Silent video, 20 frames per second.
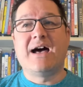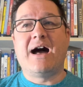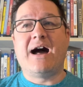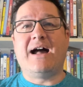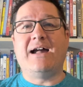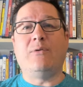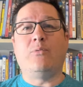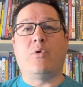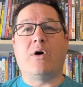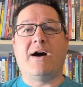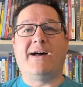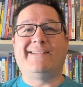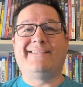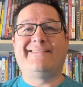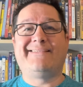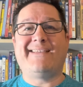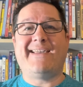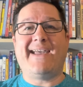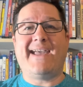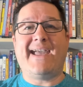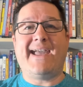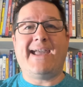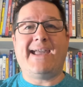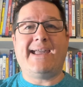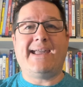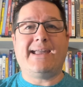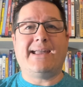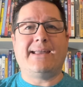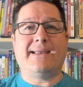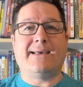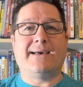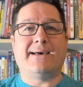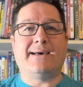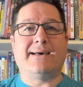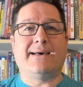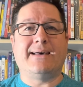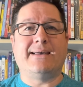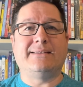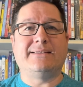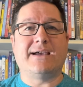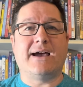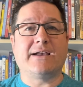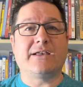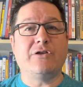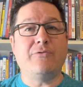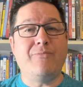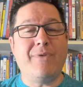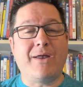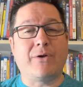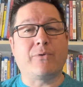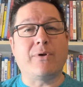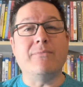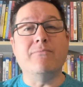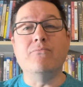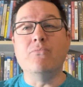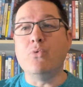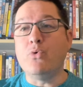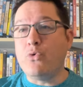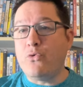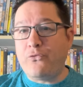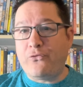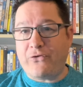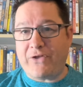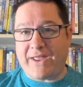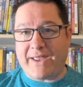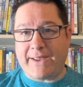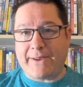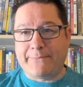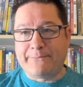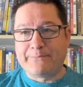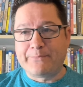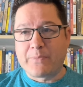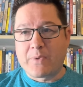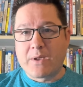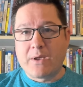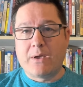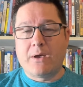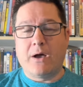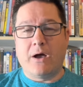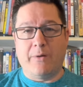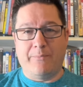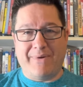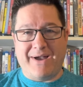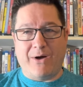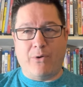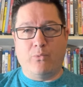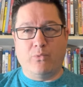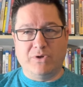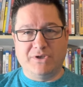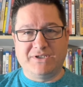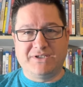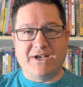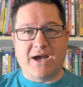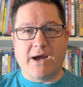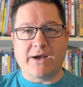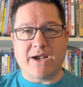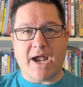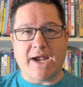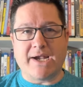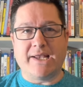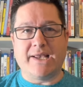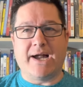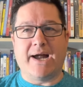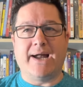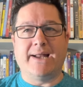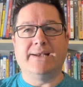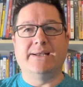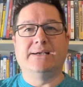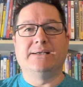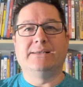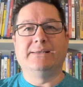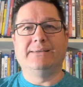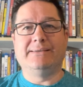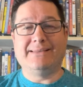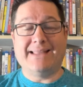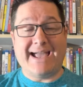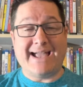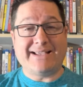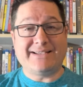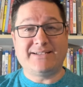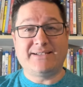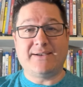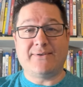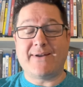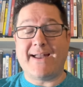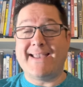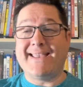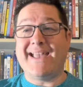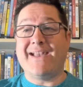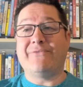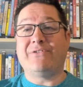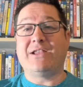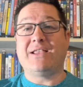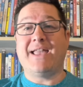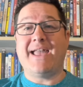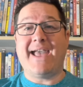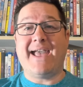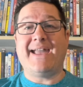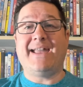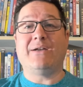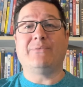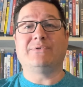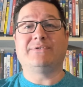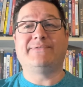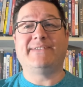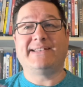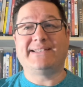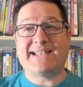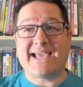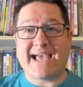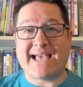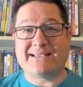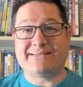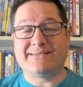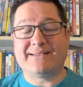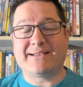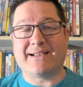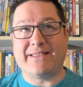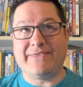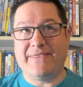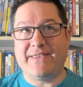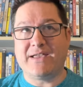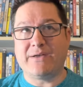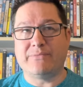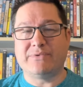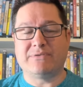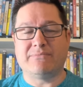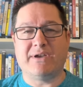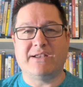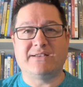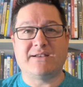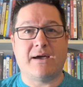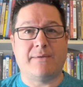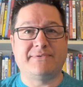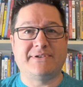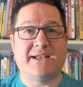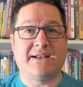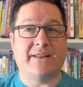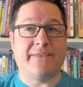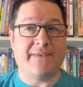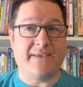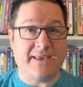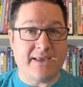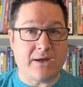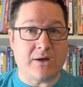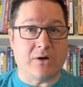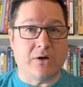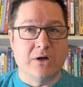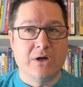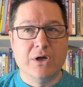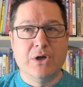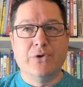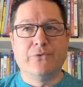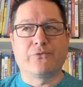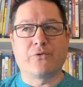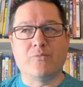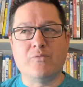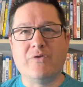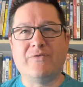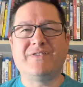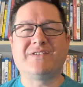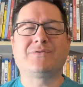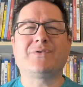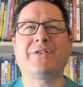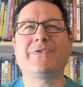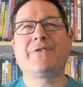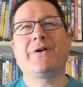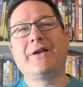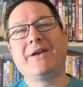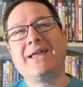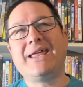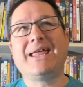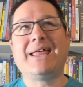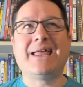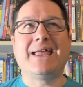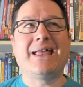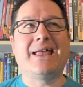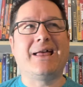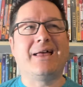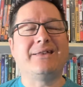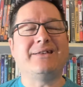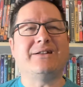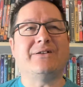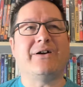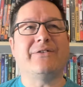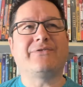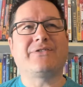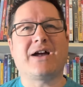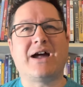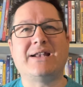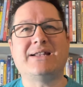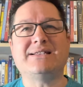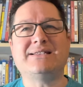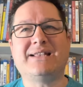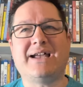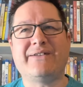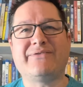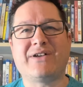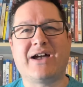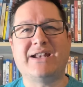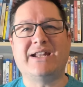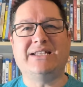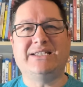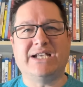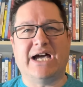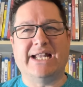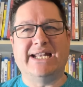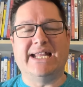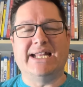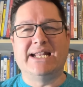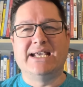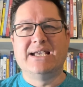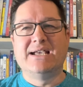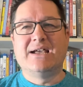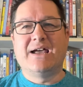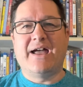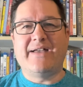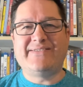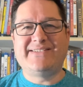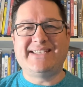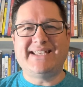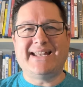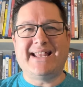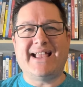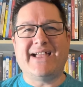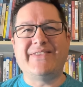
I watched a uh, a documentary movie about Woodstock 99 last year. I gave it an A. It was fantastic. I think it was in my top 10 of the year for movies. So I thought, eh, you know, I've kind of I've kind of done it. I've seen it.